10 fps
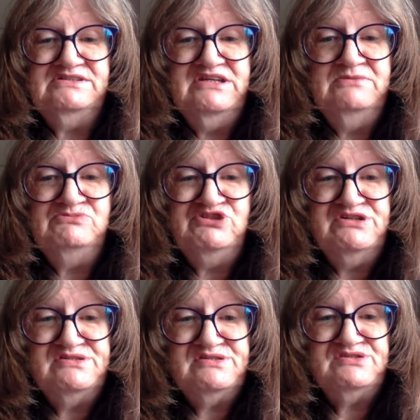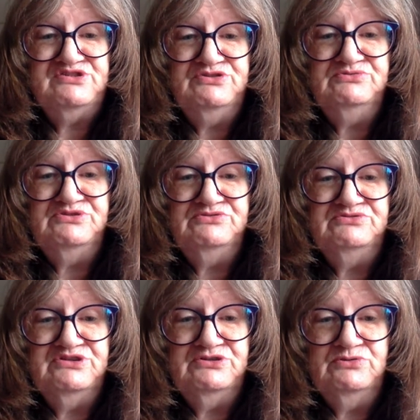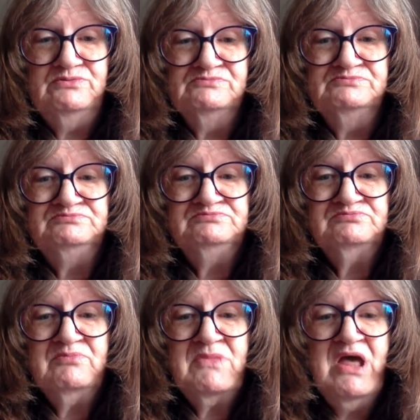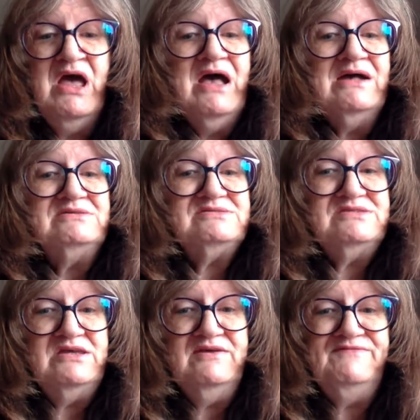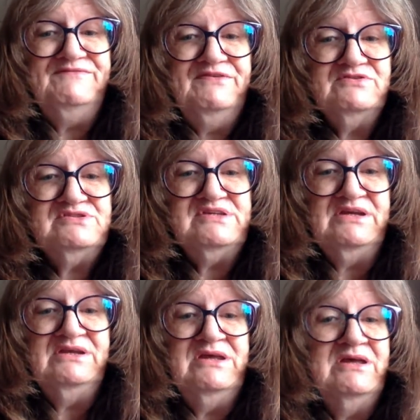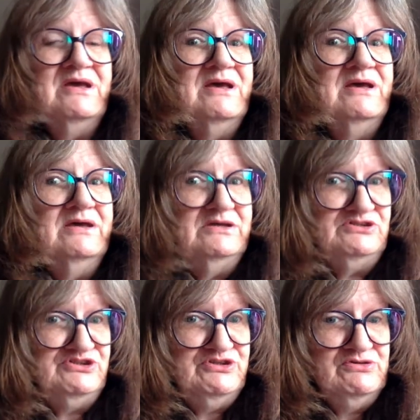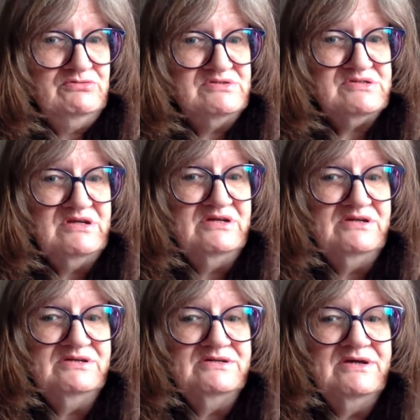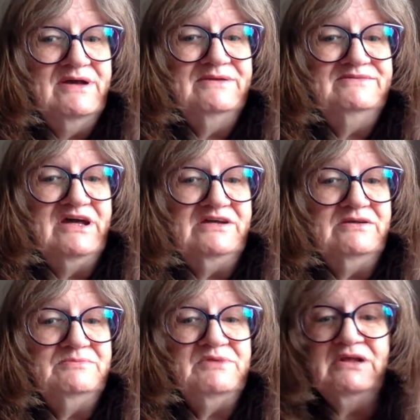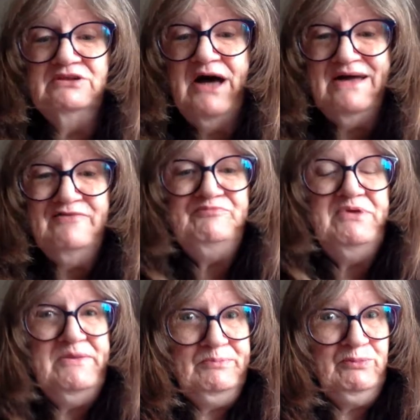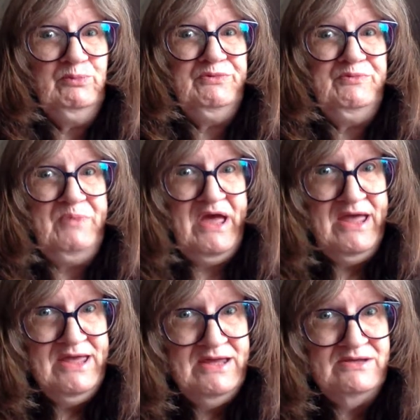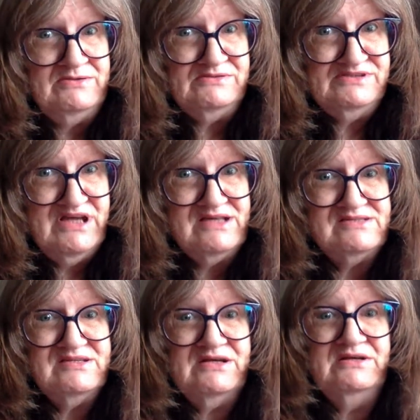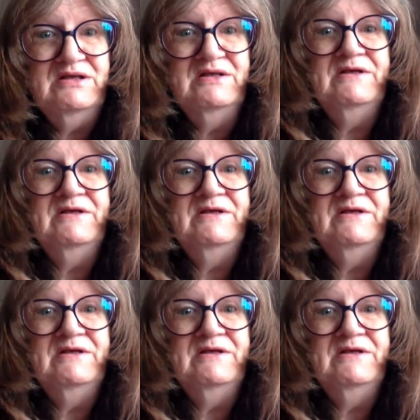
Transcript: Team Jesus 222 and see if there's any issues that a lot of people with pain, Tessa,